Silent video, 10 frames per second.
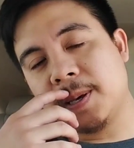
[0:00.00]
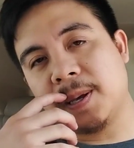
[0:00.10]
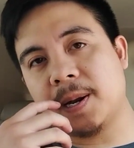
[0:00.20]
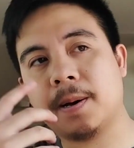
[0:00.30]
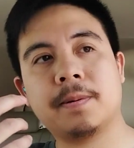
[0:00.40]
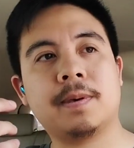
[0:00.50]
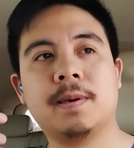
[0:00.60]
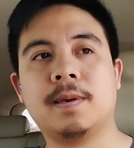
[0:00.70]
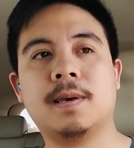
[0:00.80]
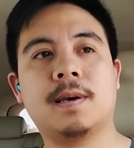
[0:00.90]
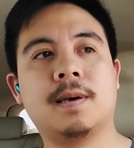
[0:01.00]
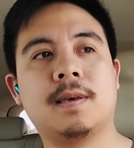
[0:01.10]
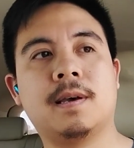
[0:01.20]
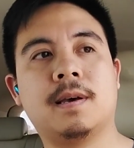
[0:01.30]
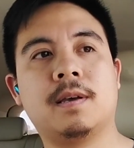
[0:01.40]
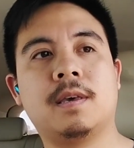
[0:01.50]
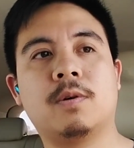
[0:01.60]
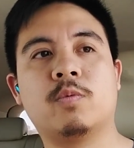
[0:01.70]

You